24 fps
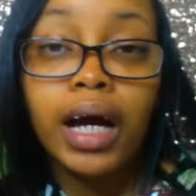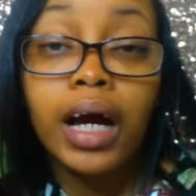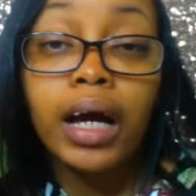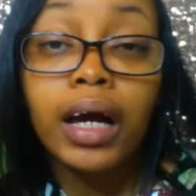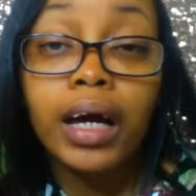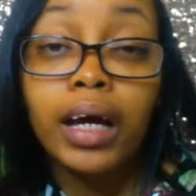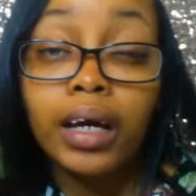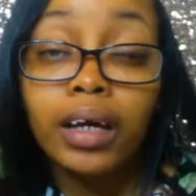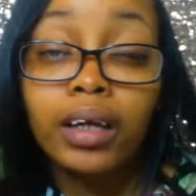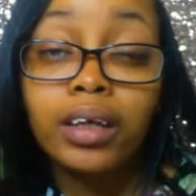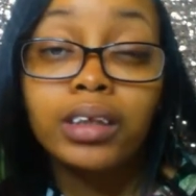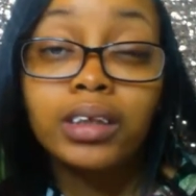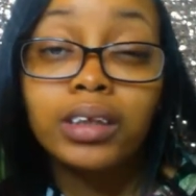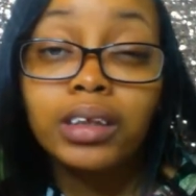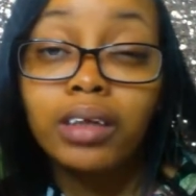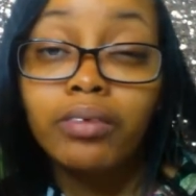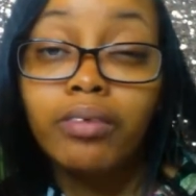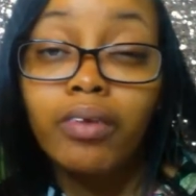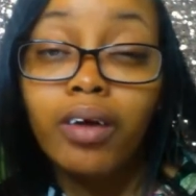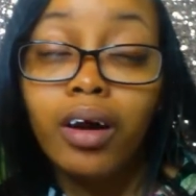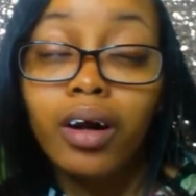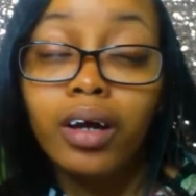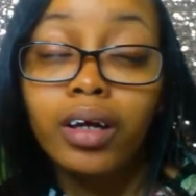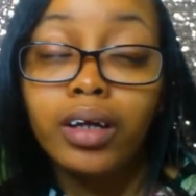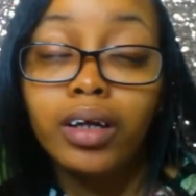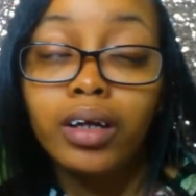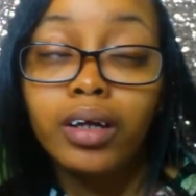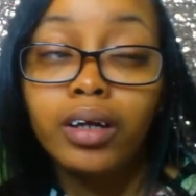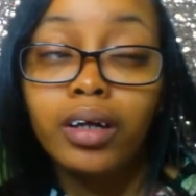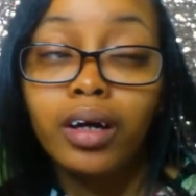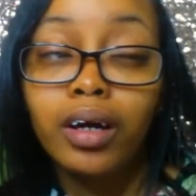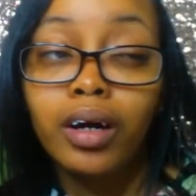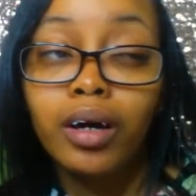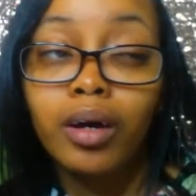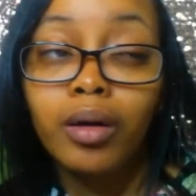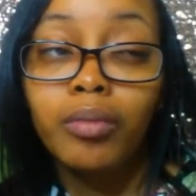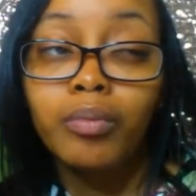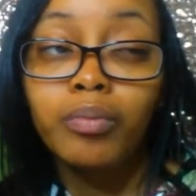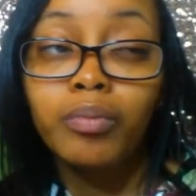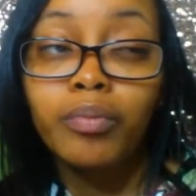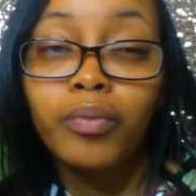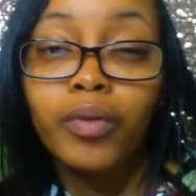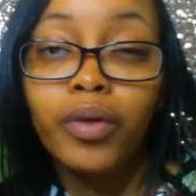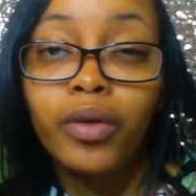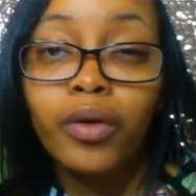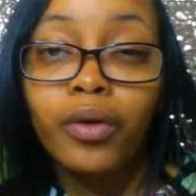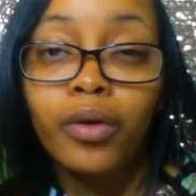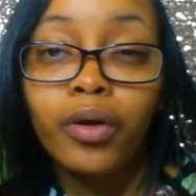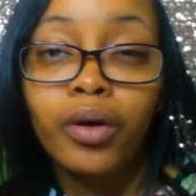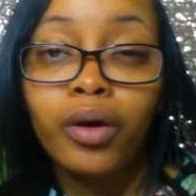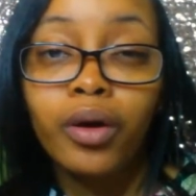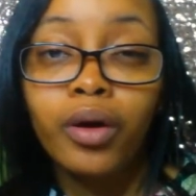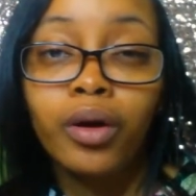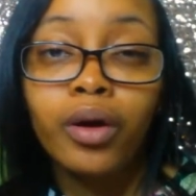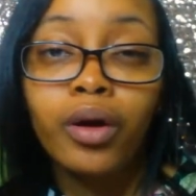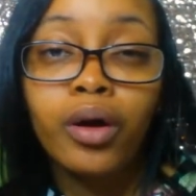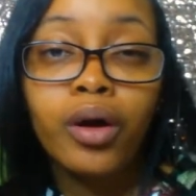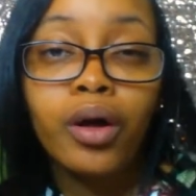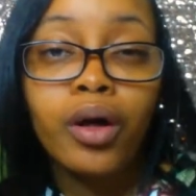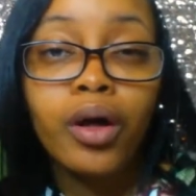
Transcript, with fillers: I hated Stefan in um, the